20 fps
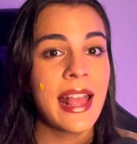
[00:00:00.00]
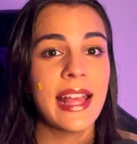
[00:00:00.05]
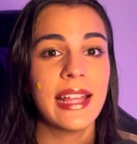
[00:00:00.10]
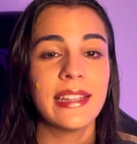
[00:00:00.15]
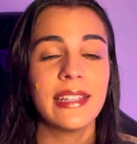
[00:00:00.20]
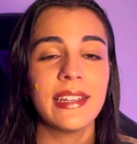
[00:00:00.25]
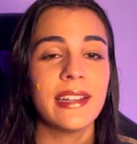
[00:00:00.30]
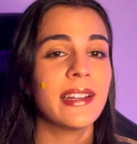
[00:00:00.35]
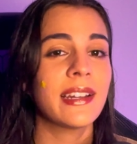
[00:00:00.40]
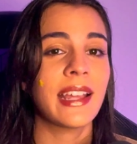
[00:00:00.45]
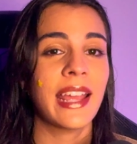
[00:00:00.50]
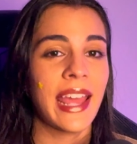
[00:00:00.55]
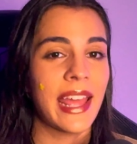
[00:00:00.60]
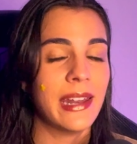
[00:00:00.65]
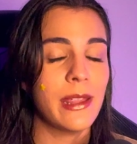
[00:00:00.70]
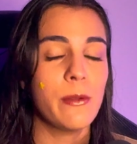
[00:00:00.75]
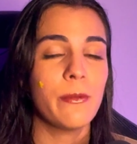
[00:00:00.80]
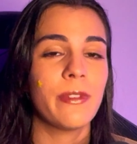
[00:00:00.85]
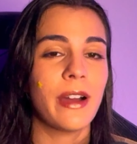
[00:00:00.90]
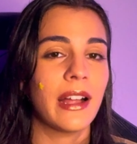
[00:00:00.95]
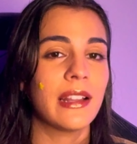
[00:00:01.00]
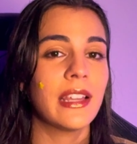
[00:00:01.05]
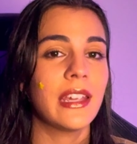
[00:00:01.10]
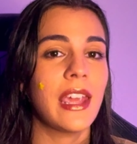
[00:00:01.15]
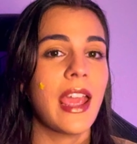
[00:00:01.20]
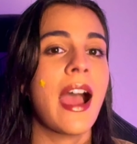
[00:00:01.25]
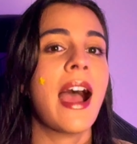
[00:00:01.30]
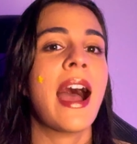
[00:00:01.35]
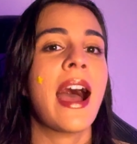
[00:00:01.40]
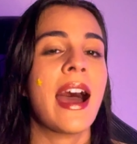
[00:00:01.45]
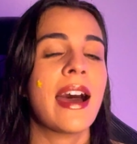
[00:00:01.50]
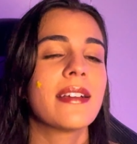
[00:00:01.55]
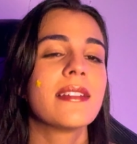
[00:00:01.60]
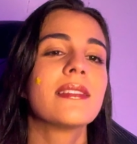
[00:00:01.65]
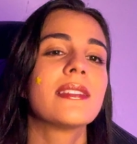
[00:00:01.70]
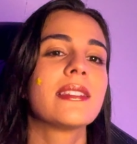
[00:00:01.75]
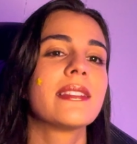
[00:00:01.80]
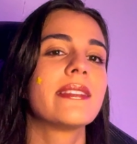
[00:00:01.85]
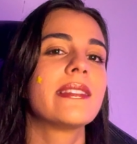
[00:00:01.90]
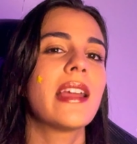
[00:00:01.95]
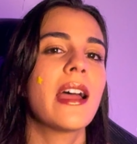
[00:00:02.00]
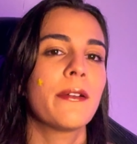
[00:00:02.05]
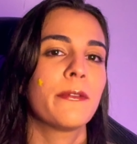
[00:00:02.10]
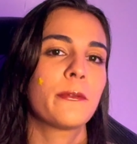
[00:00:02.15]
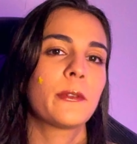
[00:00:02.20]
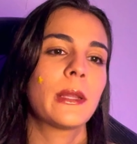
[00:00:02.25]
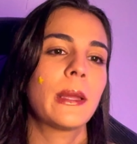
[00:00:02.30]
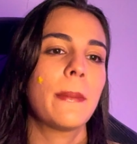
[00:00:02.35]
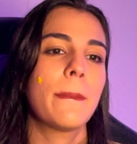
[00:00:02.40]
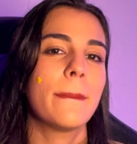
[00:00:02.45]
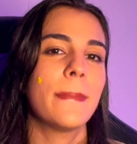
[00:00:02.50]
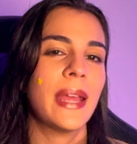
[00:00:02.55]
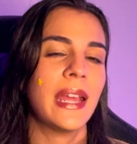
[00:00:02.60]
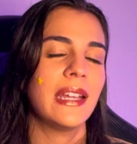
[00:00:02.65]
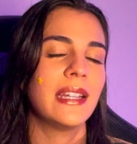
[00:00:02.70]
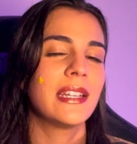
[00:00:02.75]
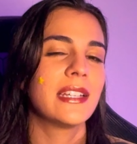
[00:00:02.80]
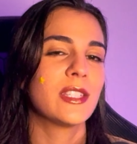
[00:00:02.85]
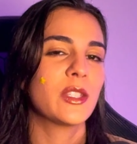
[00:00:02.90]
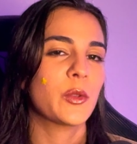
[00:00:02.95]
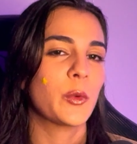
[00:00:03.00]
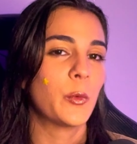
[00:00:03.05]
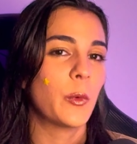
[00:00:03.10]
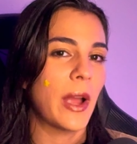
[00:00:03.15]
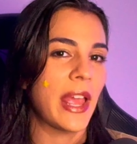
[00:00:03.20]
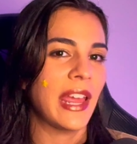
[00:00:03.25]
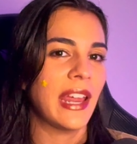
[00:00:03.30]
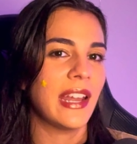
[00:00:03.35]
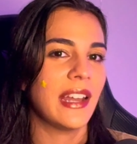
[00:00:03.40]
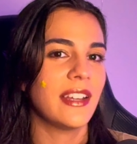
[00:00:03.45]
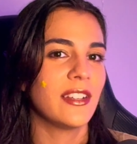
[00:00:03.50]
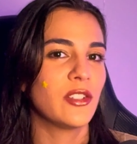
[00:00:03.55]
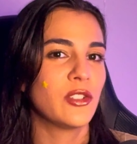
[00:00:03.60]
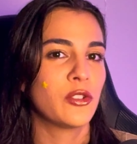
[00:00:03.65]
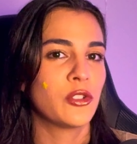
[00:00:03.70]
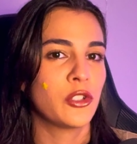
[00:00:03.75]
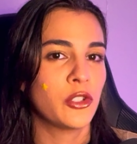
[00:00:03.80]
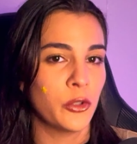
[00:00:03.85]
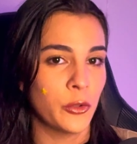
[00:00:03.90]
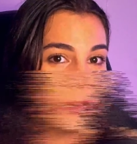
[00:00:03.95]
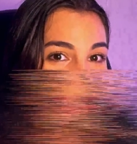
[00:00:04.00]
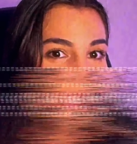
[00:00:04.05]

And the uncanny valley has definitely made its way to